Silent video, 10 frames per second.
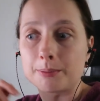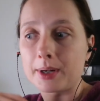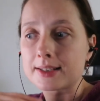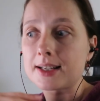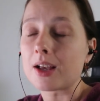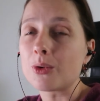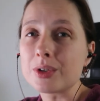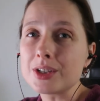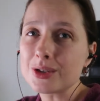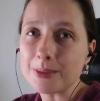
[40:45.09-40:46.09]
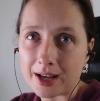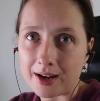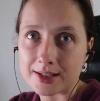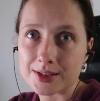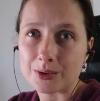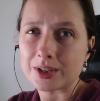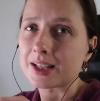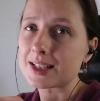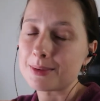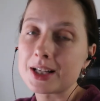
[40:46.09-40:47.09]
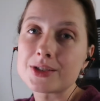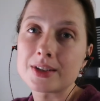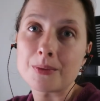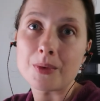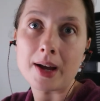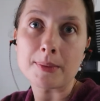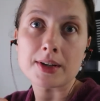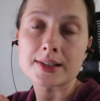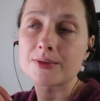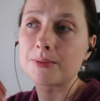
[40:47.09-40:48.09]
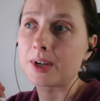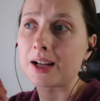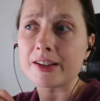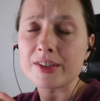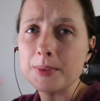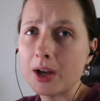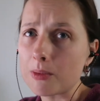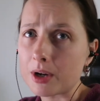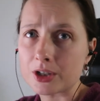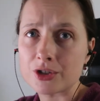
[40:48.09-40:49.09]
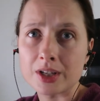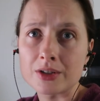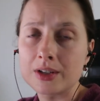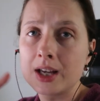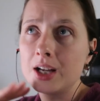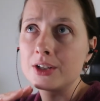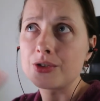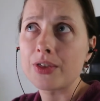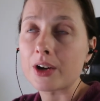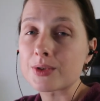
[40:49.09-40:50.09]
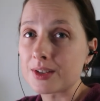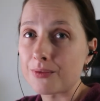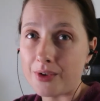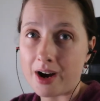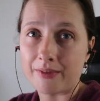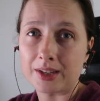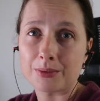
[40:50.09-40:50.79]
But I couldn't do my high school and I explained to them why, because I left my home country in 2005.